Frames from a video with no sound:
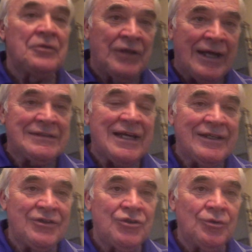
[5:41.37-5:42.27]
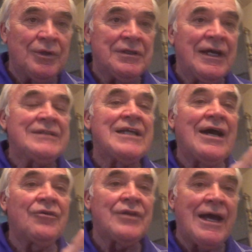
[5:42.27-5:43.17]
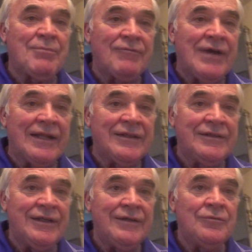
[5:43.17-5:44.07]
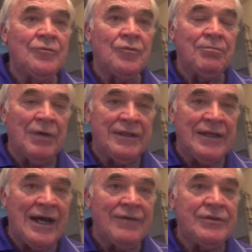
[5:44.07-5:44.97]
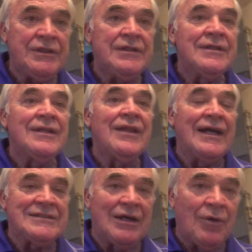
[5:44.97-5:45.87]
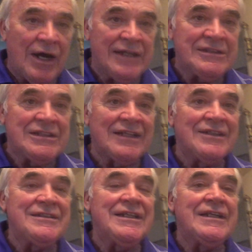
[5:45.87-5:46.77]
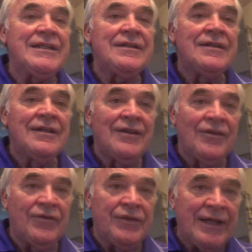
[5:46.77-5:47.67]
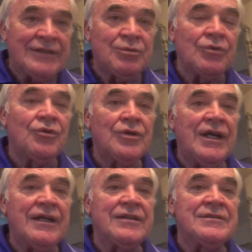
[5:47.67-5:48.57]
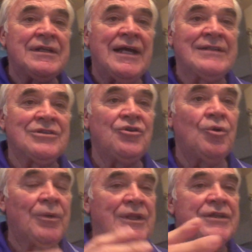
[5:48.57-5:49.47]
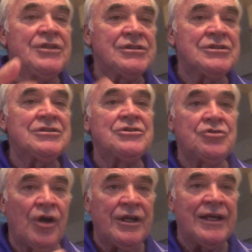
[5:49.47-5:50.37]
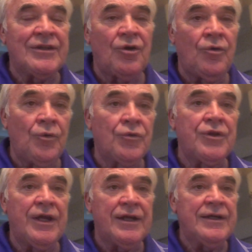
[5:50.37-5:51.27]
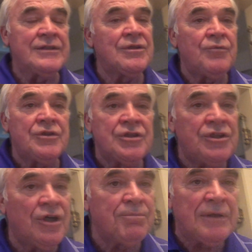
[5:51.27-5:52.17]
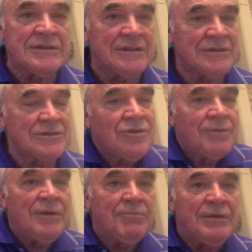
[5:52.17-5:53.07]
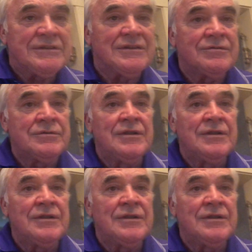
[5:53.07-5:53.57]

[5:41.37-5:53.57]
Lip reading: that's how you do it. That's how Napa Valley did it with Mondavi. That's how Heinzeller did it. And that's what Long Island has to do. But they just trying to get the whole thing. It's a young business. It's only been in business.